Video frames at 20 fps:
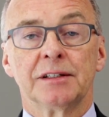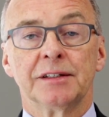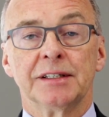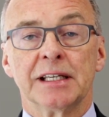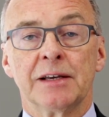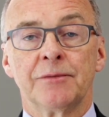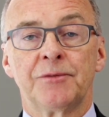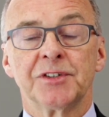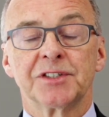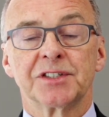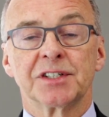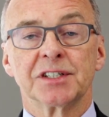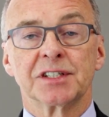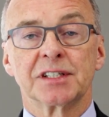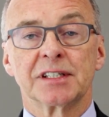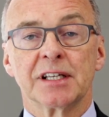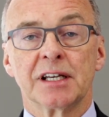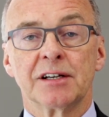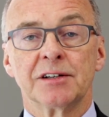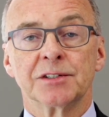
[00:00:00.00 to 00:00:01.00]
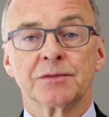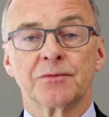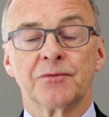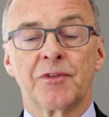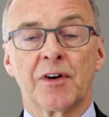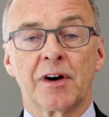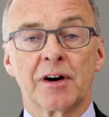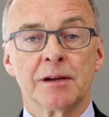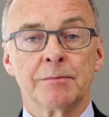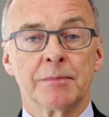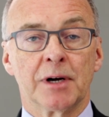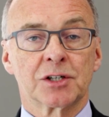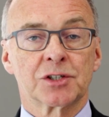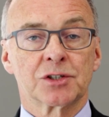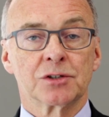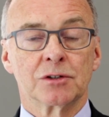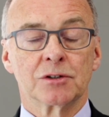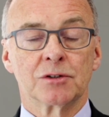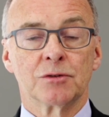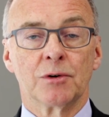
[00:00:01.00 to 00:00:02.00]
the emphasis there is very
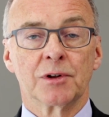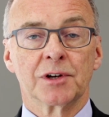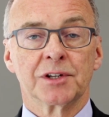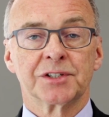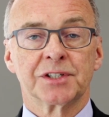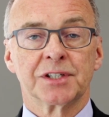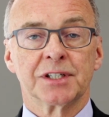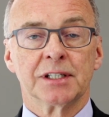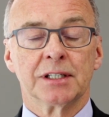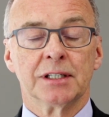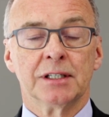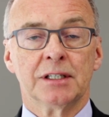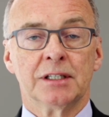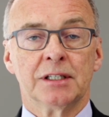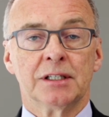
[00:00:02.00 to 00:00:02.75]
much on quality.